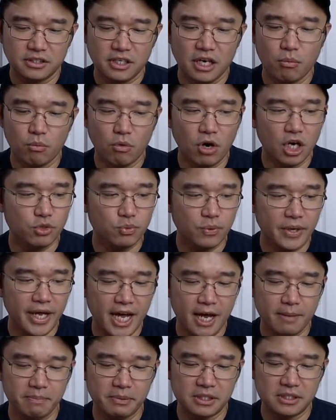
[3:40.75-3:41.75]
And watch what
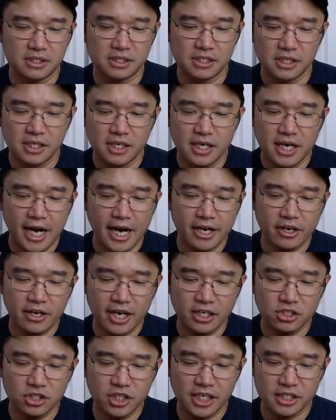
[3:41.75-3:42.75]
happens. I could
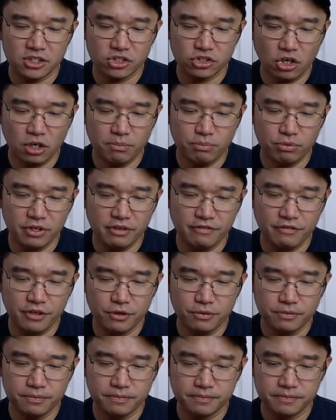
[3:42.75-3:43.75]
actually hit start
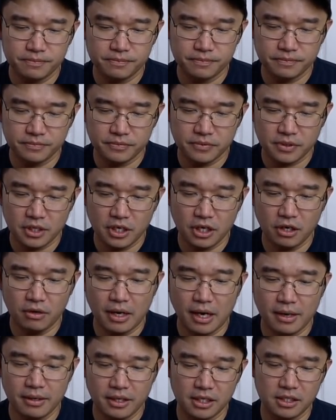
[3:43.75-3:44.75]
preview. Oh,
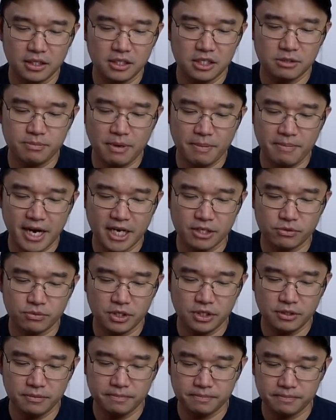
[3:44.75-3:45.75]
I, it needs my
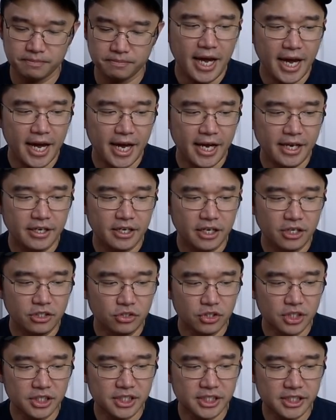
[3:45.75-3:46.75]
password. And
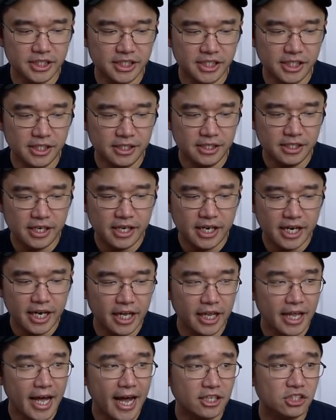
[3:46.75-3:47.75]
you could see
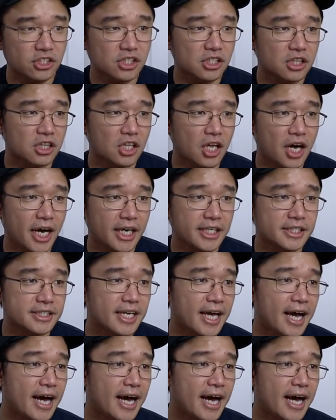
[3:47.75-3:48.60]
it actually lines